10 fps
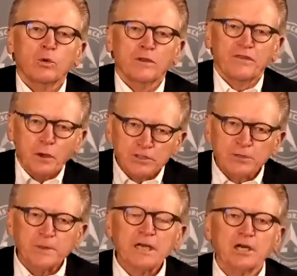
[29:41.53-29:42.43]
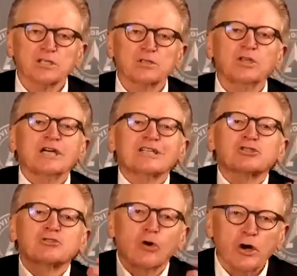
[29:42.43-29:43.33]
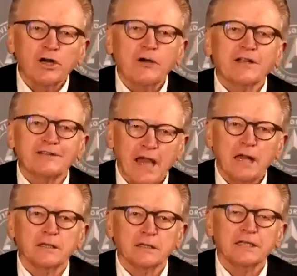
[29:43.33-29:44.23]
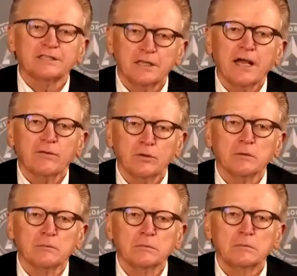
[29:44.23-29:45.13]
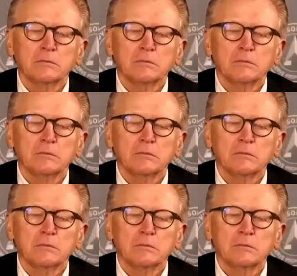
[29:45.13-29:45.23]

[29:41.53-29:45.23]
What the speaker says: with those speakers, the extraordinary talent that's in that room,